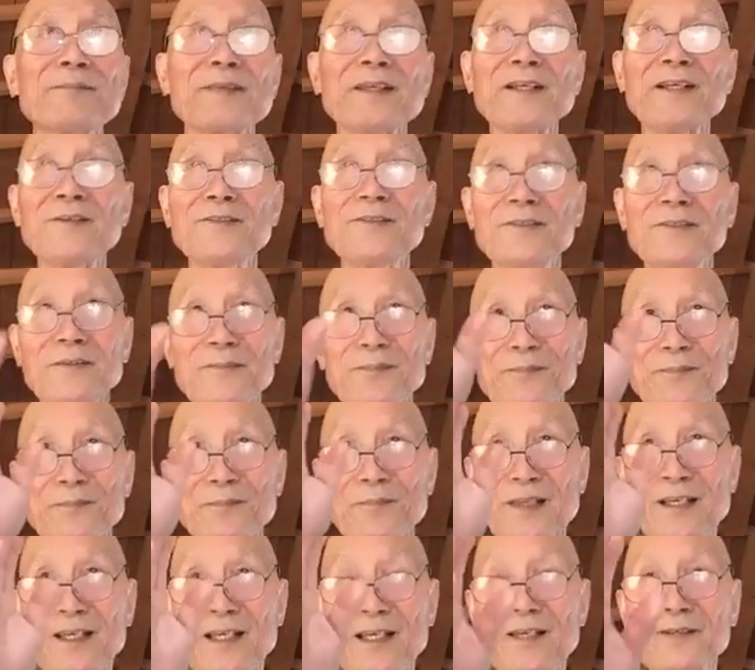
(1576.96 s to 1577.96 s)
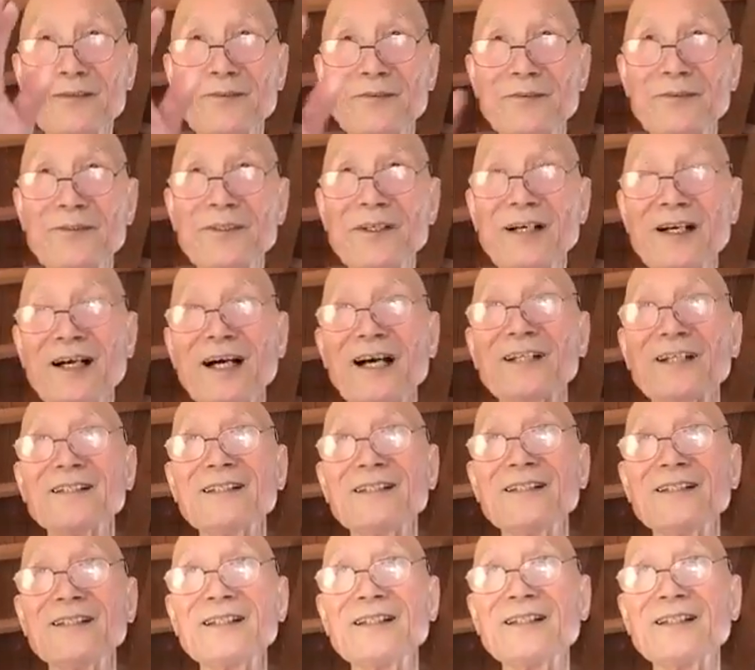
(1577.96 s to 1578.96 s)
If
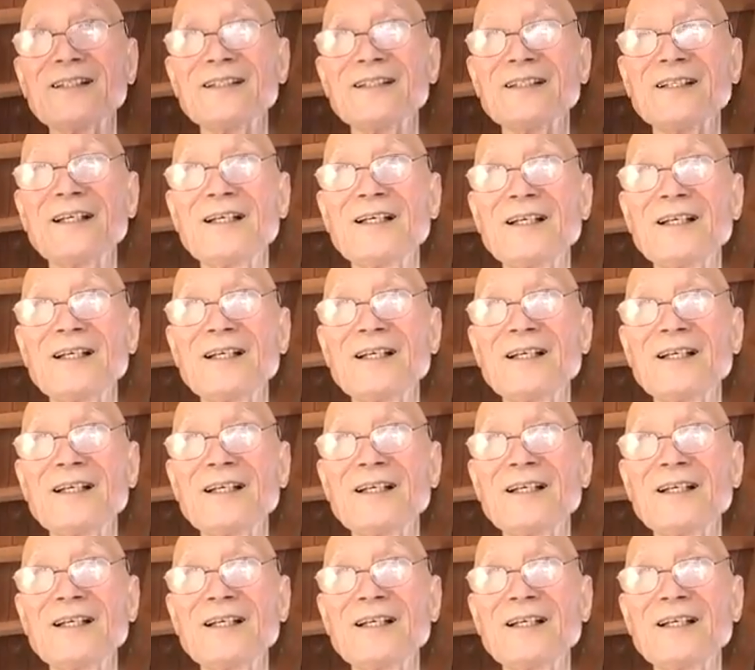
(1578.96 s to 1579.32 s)
the